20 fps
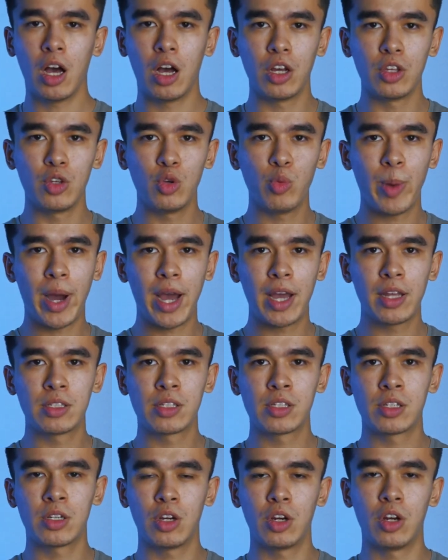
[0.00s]
you
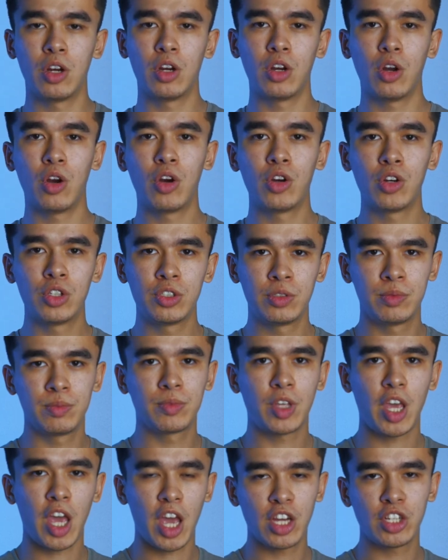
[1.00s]
might earn
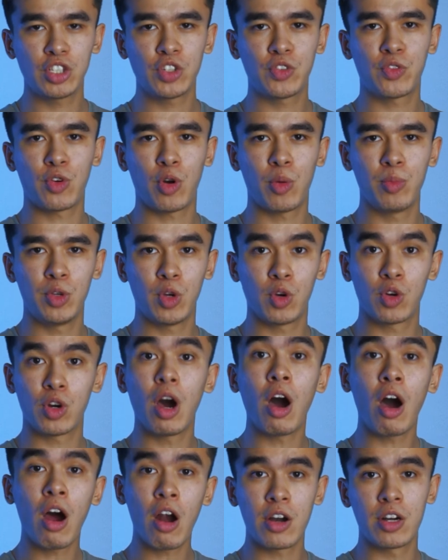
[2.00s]
cash from your
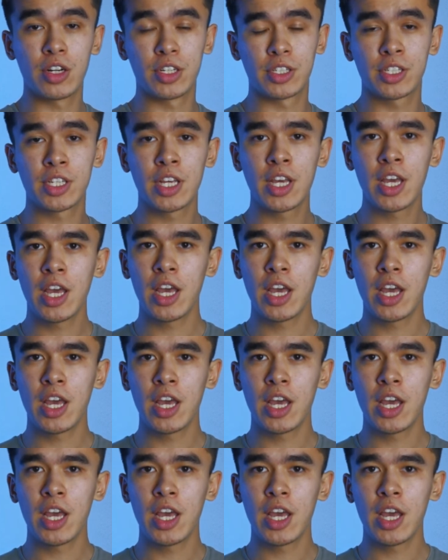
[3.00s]
art.